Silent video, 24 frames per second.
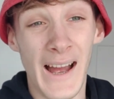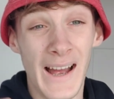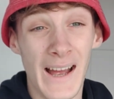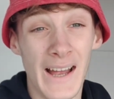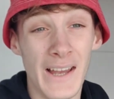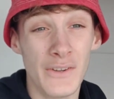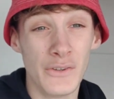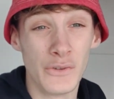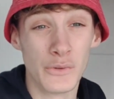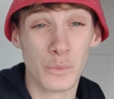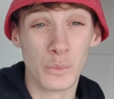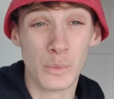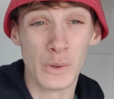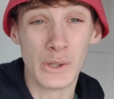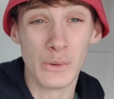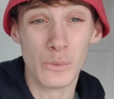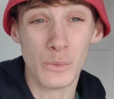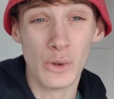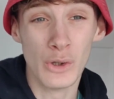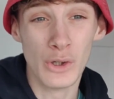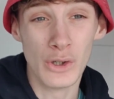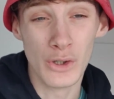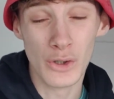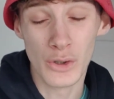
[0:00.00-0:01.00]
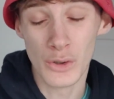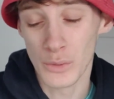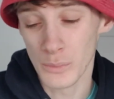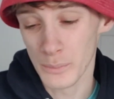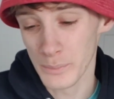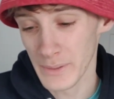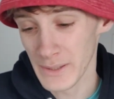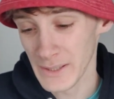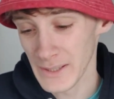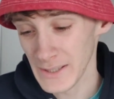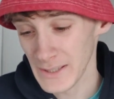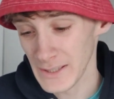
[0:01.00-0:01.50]
and we
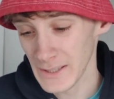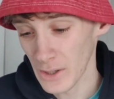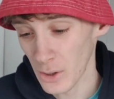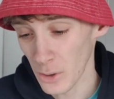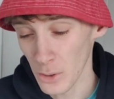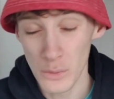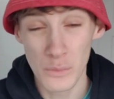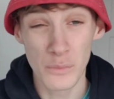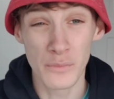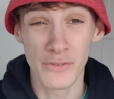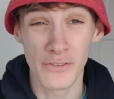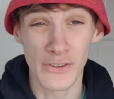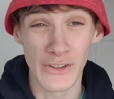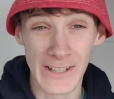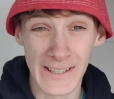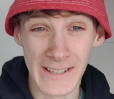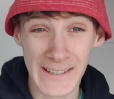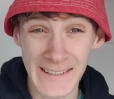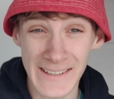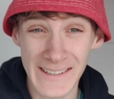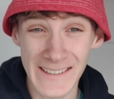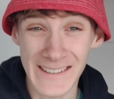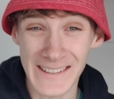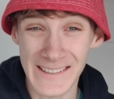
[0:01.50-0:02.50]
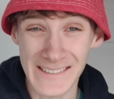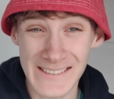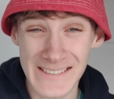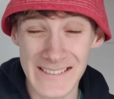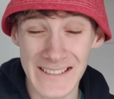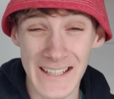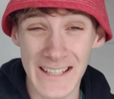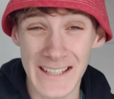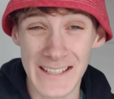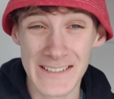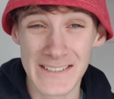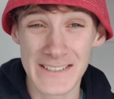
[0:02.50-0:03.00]
will be hopefully
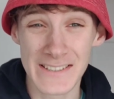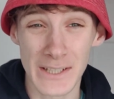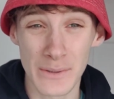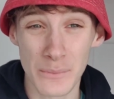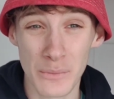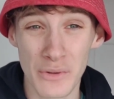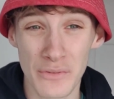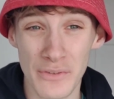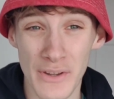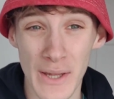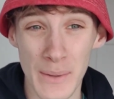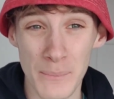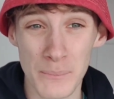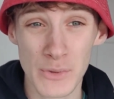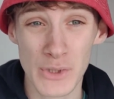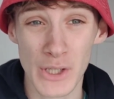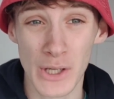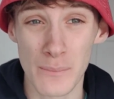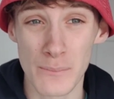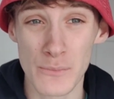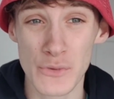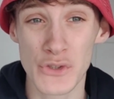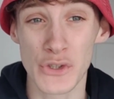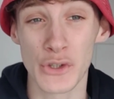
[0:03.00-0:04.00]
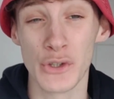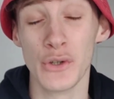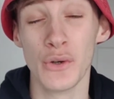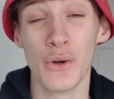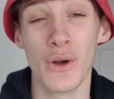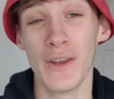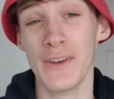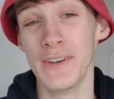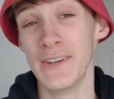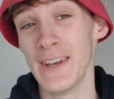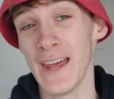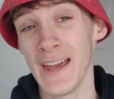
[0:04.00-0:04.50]
seeing some of them come
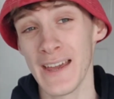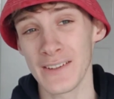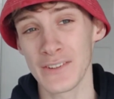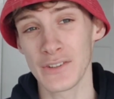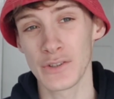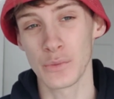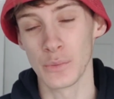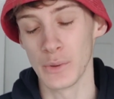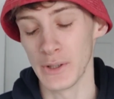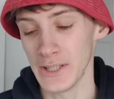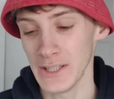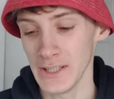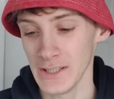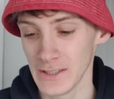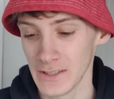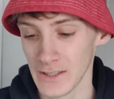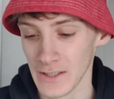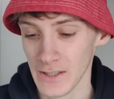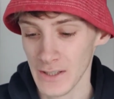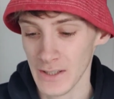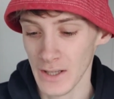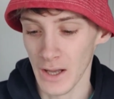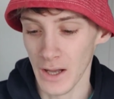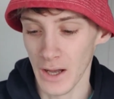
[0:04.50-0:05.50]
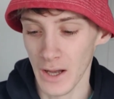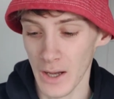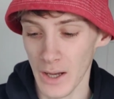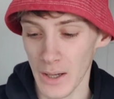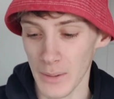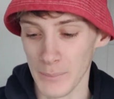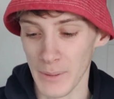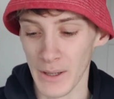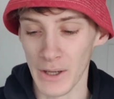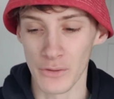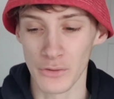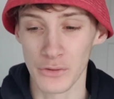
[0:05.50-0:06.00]
true next week.
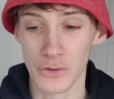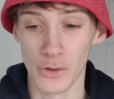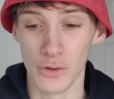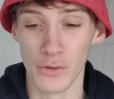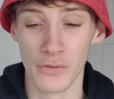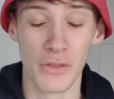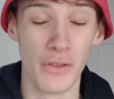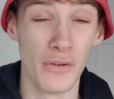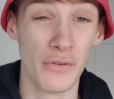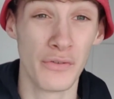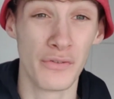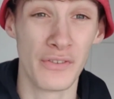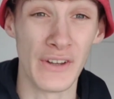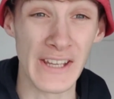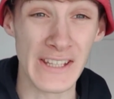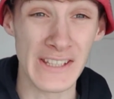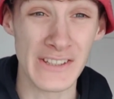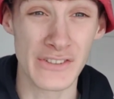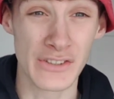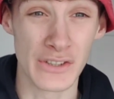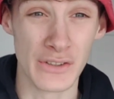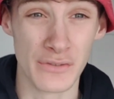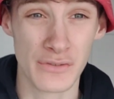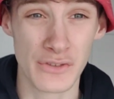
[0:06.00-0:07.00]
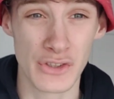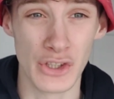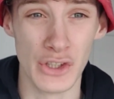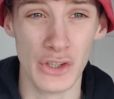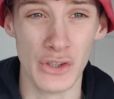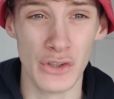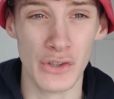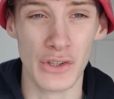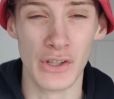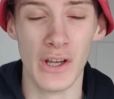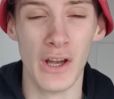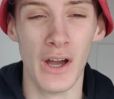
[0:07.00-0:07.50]
About sort of the fate of
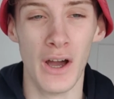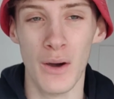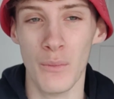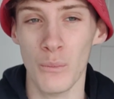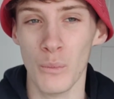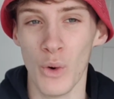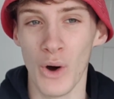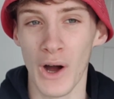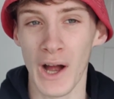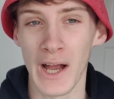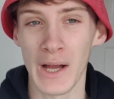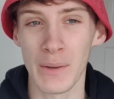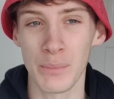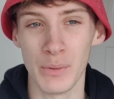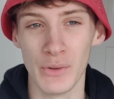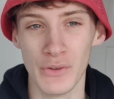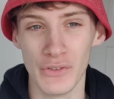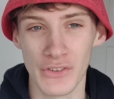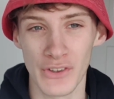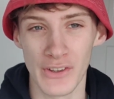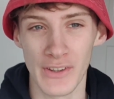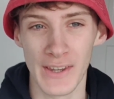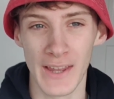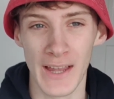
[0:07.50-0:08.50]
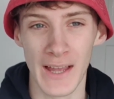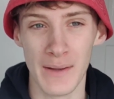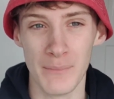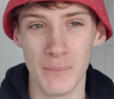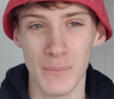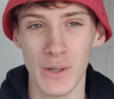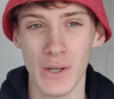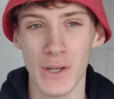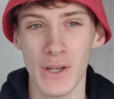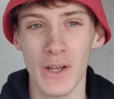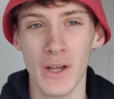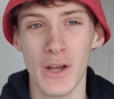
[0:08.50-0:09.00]
Judah and what happened to
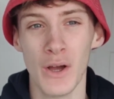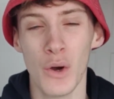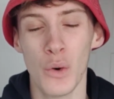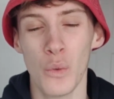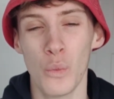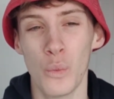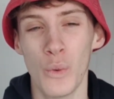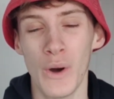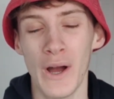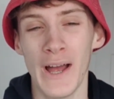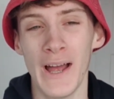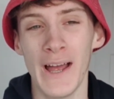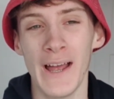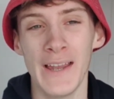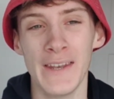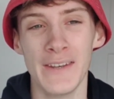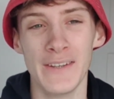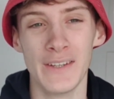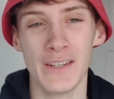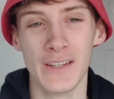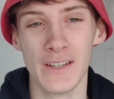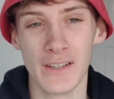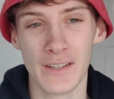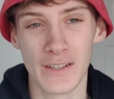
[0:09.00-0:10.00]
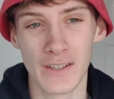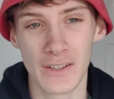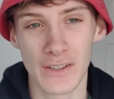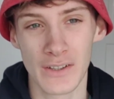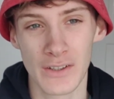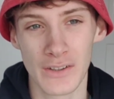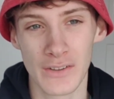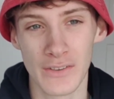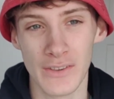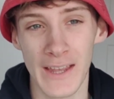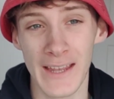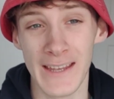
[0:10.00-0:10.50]
them when
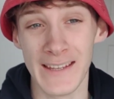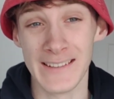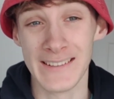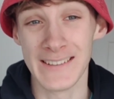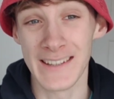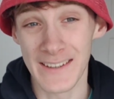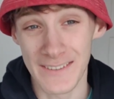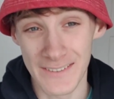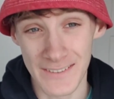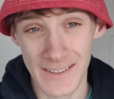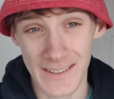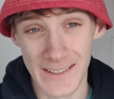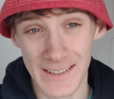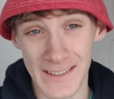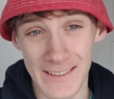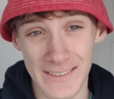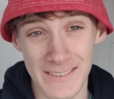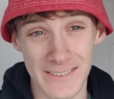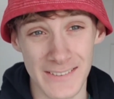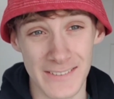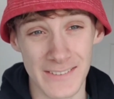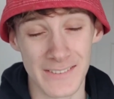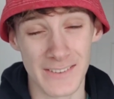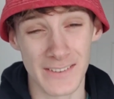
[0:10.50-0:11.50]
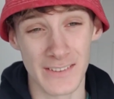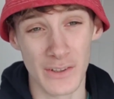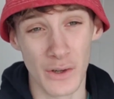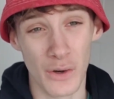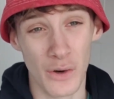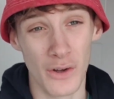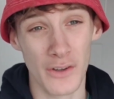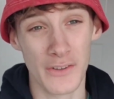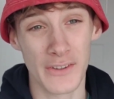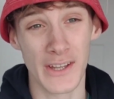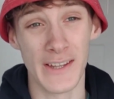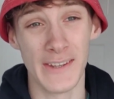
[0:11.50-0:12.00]
they didn't listen to
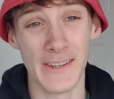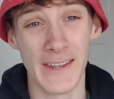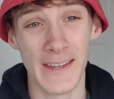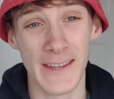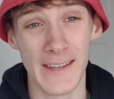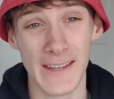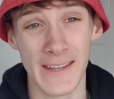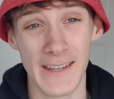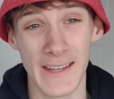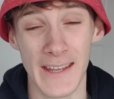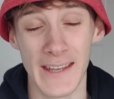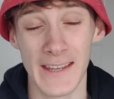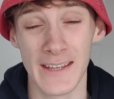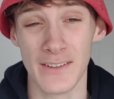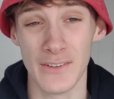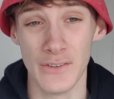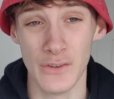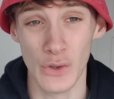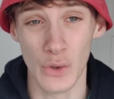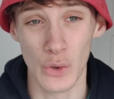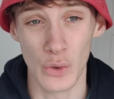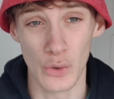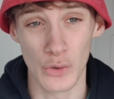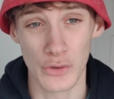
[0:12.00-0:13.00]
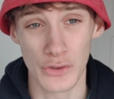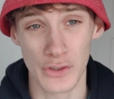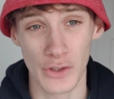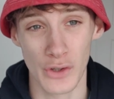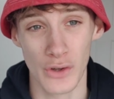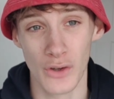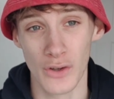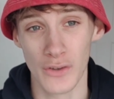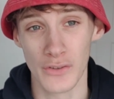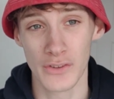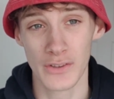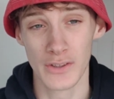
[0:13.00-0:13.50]
God and they ignored
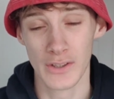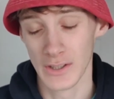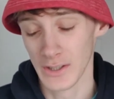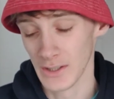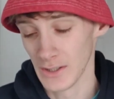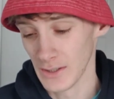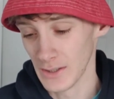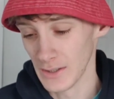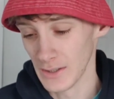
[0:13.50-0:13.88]
God.